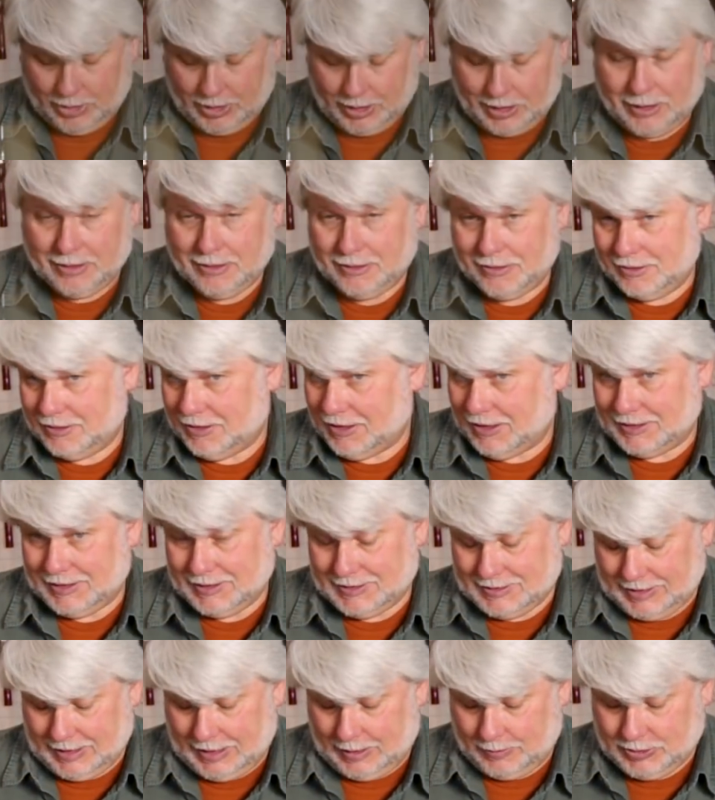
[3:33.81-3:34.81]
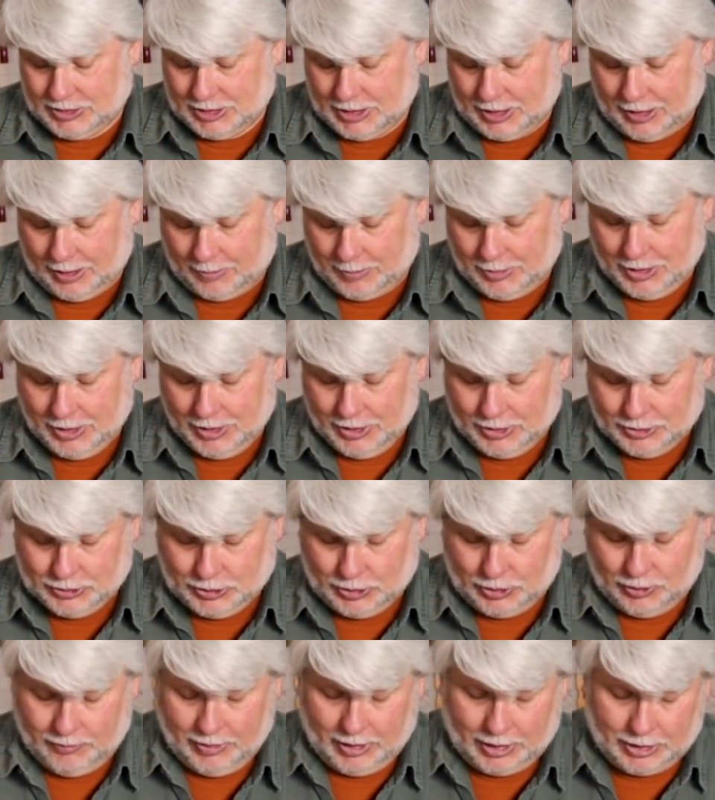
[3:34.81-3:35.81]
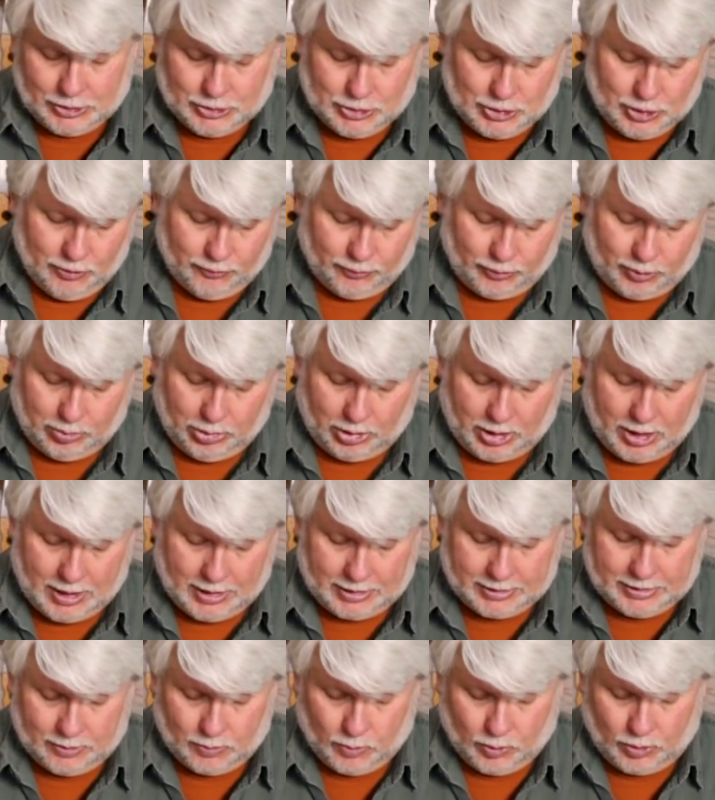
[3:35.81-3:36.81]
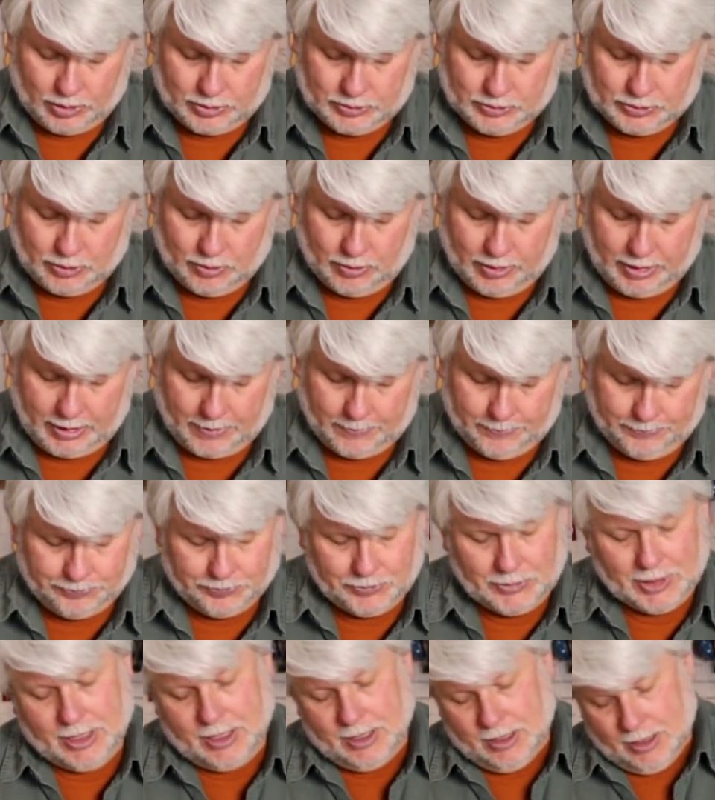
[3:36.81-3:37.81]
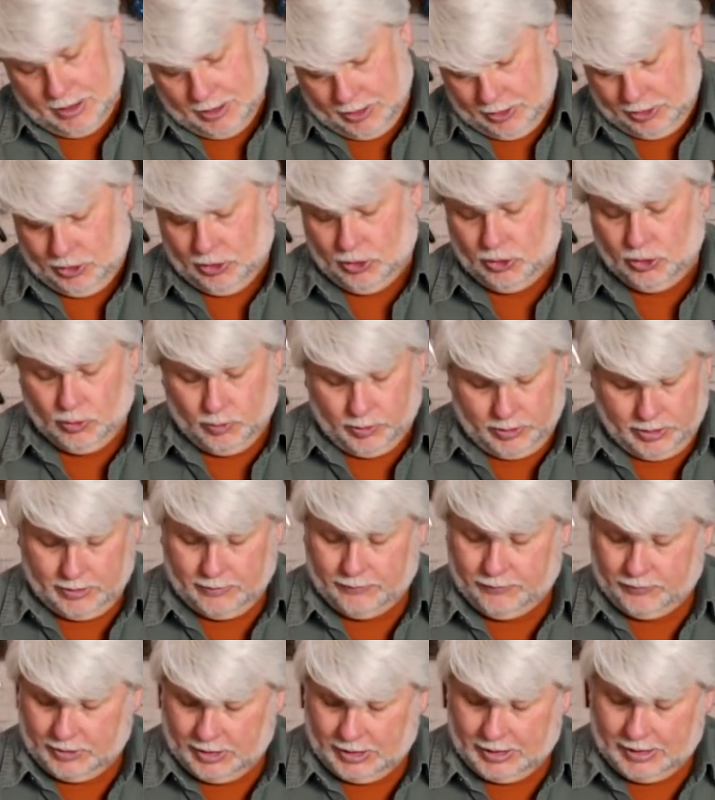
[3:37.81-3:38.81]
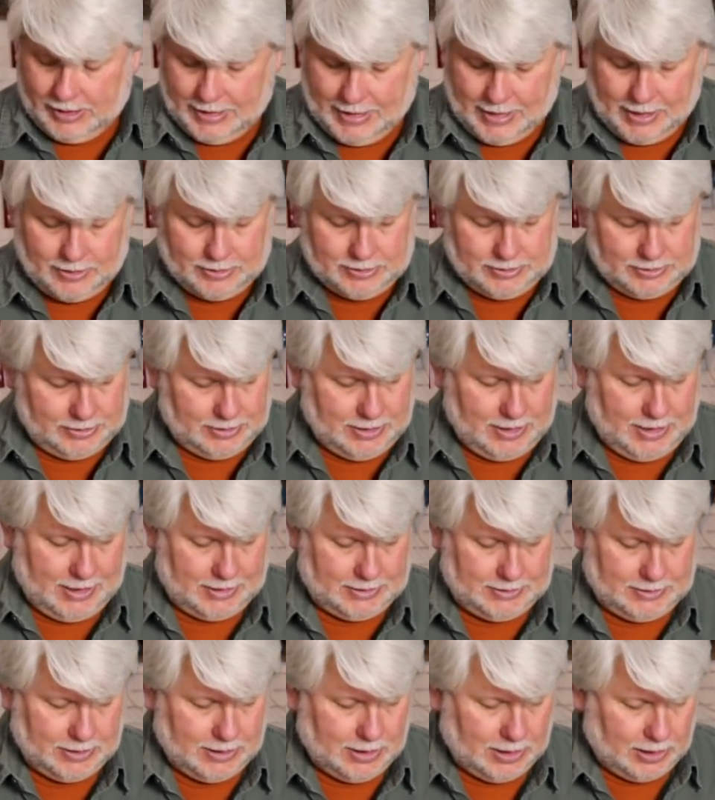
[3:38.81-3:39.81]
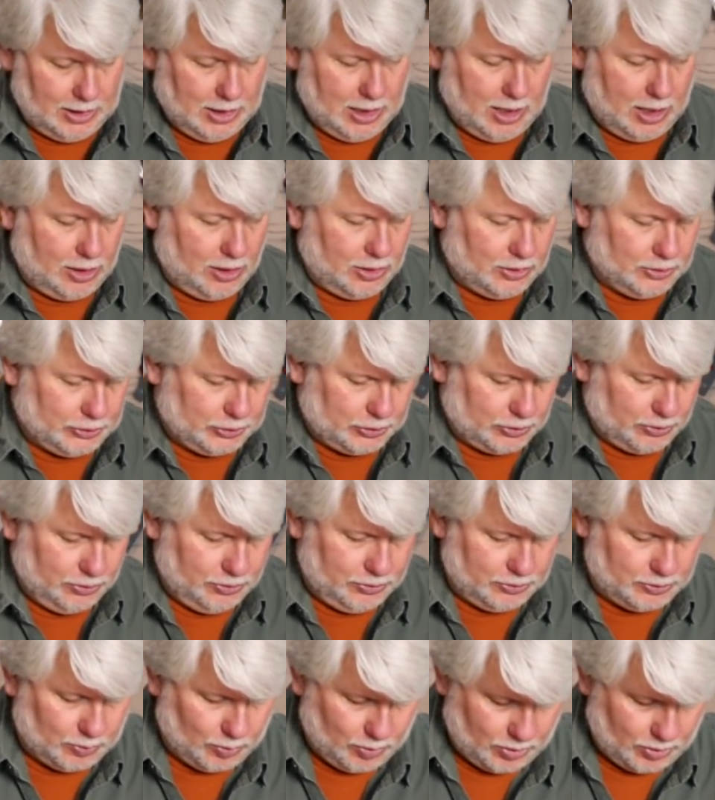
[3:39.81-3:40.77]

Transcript: bit at the same time. So you've got a 2 for block that works great. You will find out that not all screws